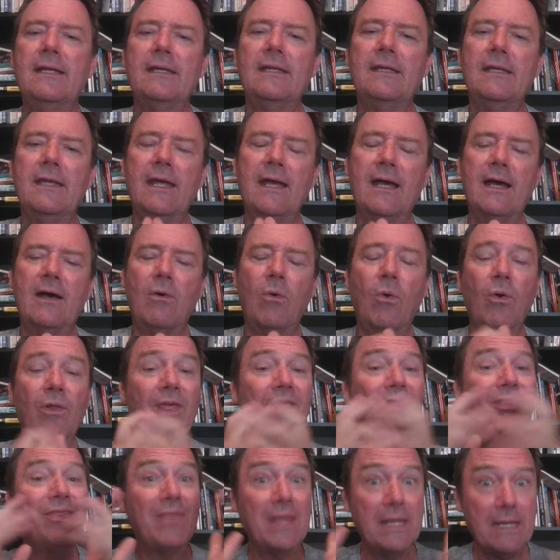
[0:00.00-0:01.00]
yeah, or
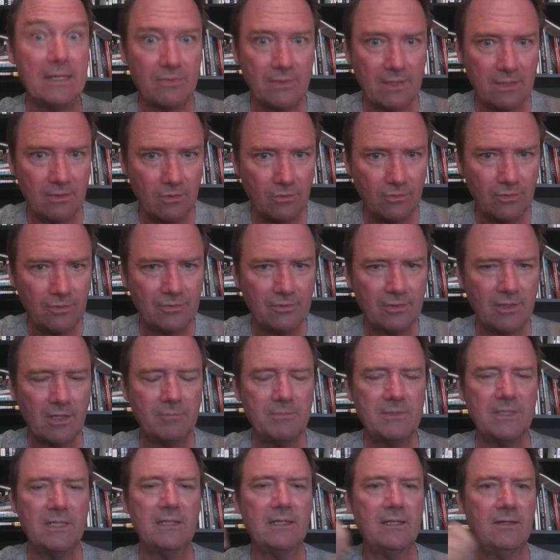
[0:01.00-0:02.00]
they think they know the
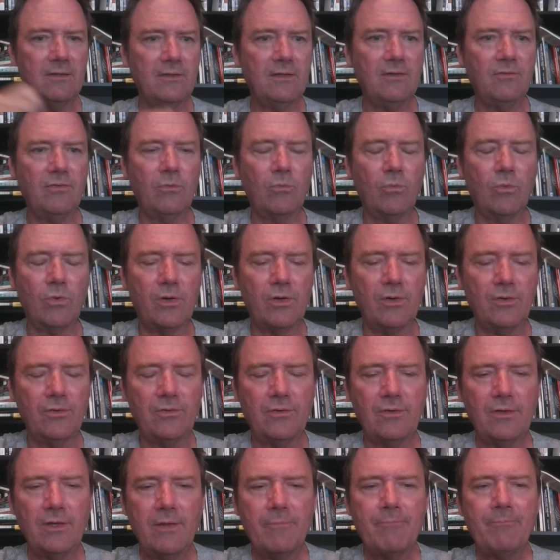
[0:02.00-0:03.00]
subject is even
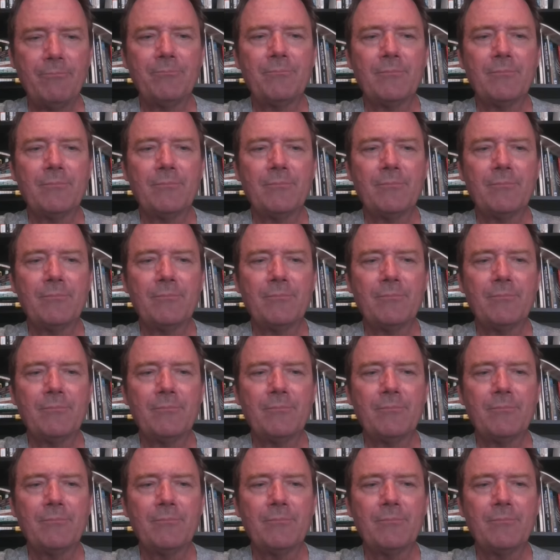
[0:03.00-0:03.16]
worse.